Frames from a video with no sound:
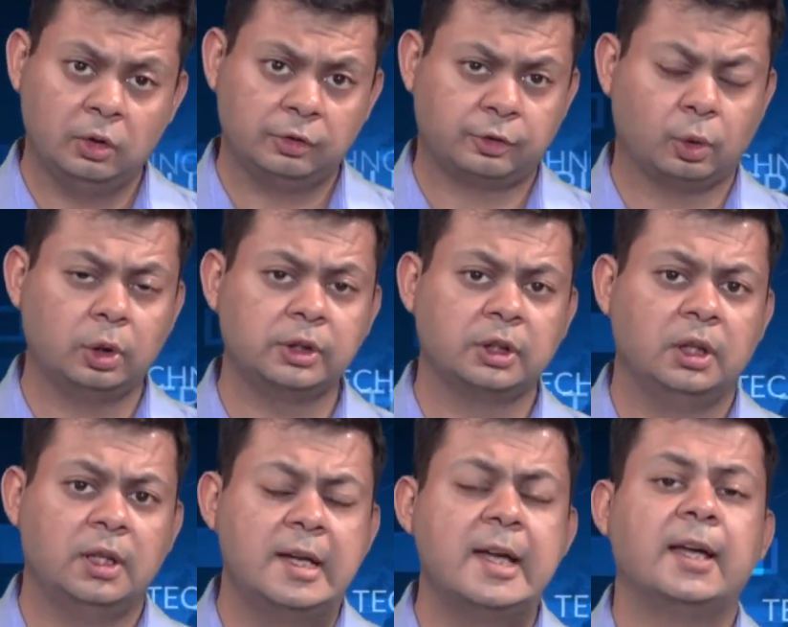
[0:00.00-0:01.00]
Fourth,
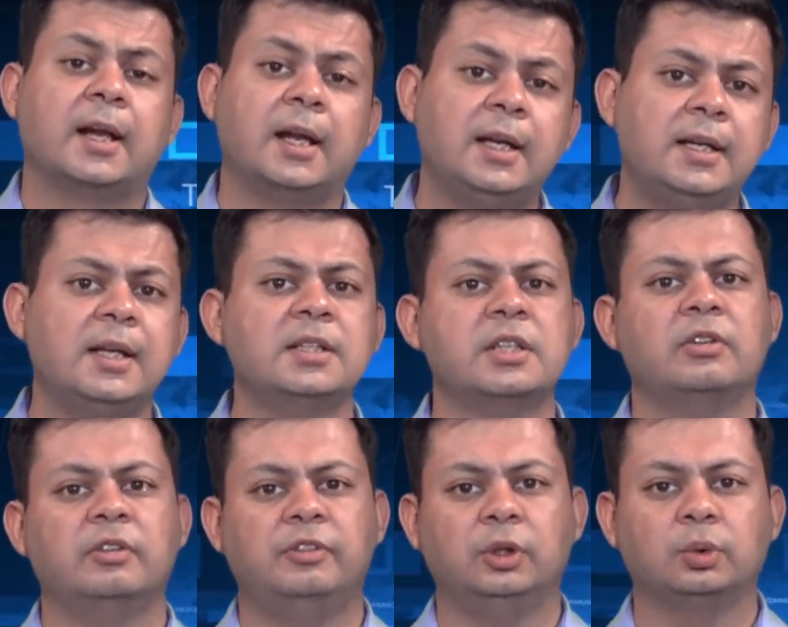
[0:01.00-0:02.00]
ratings
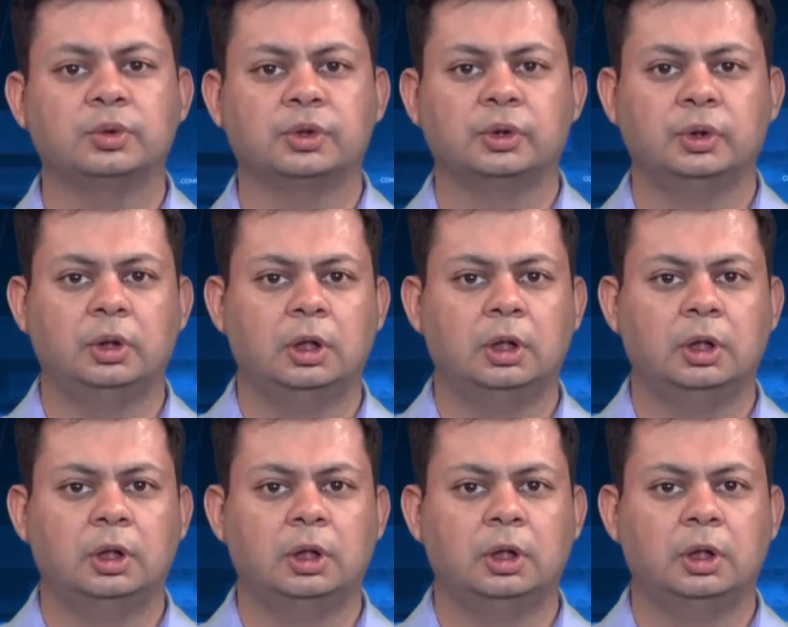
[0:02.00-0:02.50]
and reviews.